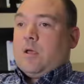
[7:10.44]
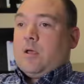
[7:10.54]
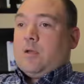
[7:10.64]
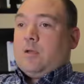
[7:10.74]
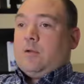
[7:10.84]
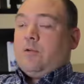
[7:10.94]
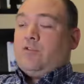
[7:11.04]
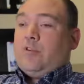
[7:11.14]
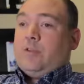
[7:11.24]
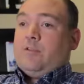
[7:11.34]
I
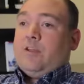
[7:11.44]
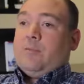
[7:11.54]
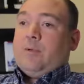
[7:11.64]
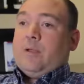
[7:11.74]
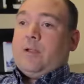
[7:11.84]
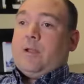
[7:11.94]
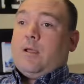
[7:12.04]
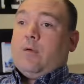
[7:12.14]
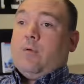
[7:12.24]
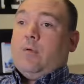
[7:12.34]
go see the GP
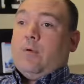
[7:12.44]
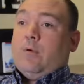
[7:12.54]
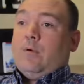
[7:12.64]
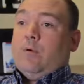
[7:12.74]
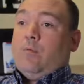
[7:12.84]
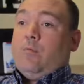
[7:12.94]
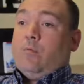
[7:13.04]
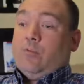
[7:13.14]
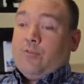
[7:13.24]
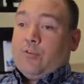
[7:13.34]
now
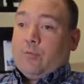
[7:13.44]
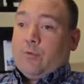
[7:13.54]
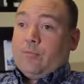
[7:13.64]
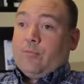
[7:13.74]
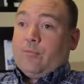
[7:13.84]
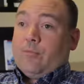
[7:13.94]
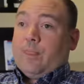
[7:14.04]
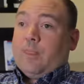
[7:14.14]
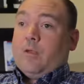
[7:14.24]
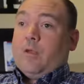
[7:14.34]
once a month,
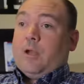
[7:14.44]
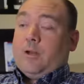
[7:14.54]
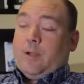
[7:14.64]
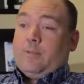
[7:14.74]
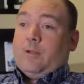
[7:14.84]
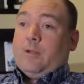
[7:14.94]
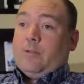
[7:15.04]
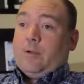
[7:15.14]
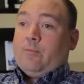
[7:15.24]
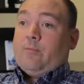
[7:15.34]

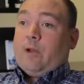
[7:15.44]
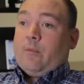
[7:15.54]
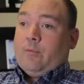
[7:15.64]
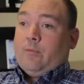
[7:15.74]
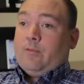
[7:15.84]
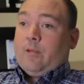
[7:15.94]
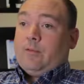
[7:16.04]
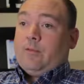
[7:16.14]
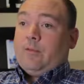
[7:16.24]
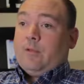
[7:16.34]
and I'm fine with
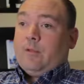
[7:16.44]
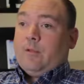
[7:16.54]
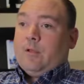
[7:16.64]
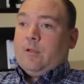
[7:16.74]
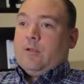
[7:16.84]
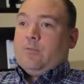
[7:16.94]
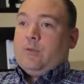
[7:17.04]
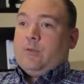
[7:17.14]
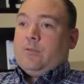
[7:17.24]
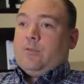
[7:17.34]
that.
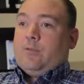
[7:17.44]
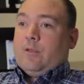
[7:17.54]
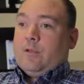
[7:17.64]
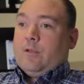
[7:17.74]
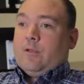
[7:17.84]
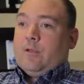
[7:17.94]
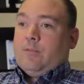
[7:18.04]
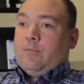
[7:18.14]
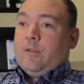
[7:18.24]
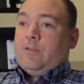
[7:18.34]
But
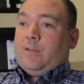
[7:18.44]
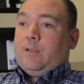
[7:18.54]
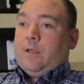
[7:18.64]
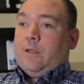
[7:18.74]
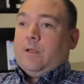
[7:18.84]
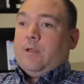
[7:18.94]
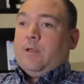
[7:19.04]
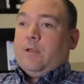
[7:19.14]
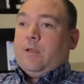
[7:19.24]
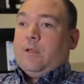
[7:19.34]
basically,
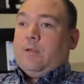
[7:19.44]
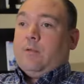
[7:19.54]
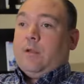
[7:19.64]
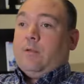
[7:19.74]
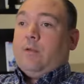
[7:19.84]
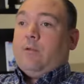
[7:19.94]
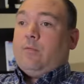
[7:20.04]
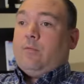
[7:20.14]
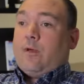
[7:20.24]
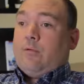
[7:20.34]
you're in
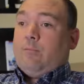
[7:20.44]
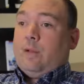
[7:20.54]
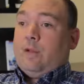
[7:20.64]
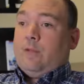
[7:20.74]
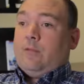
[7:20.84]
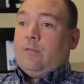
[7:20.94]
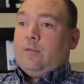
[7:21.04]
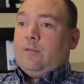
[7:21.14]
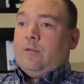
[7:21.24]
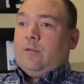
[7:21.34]
for 5
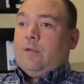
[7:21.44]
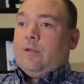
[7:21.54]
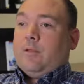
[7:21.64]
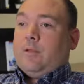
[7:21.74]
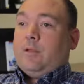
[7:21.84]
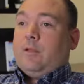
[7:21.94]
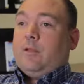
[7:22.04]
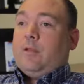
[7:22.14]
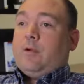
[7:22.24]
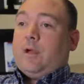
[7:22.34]
minutes, and then
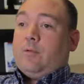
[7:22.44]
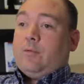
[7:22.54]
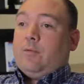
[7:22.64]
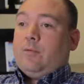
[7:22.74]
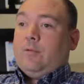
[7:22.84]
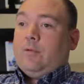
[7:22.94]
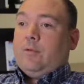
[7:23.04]
you're out.